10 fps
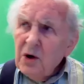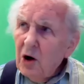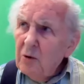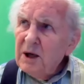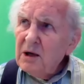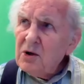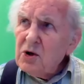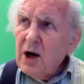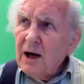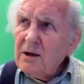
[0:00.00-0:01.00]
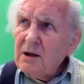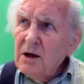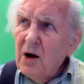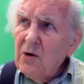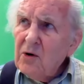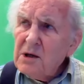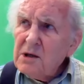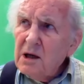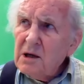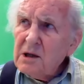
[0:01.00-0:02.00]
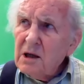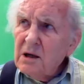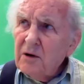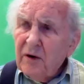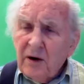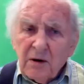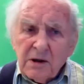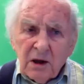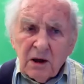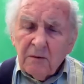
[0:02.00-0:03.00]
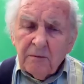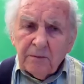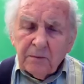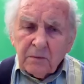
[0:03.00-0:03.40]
Nobody had checked and noticed this interference here.